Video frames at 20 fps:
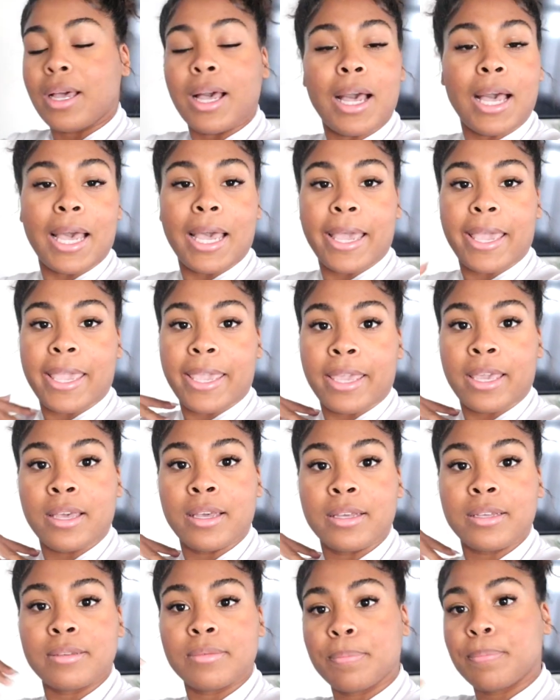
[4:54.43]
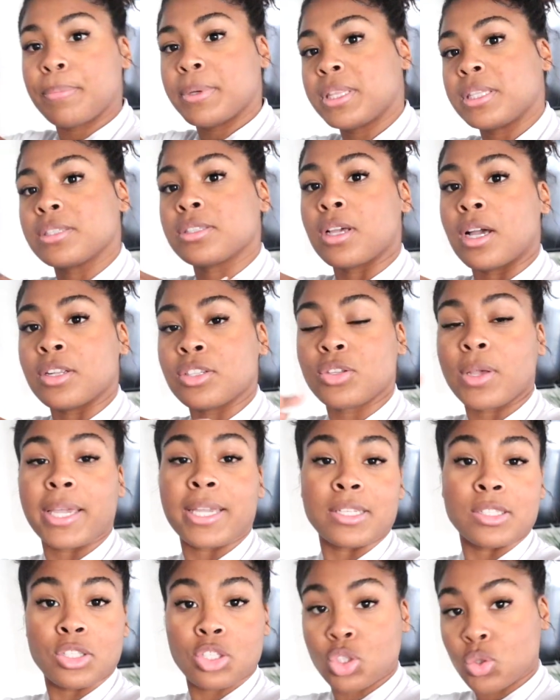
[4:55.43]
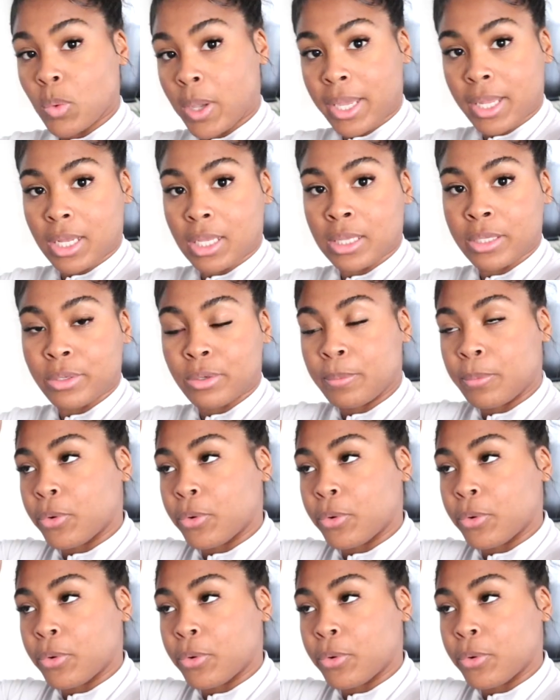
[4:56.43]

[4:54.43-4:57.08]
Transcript: I put this on so I can sweat a little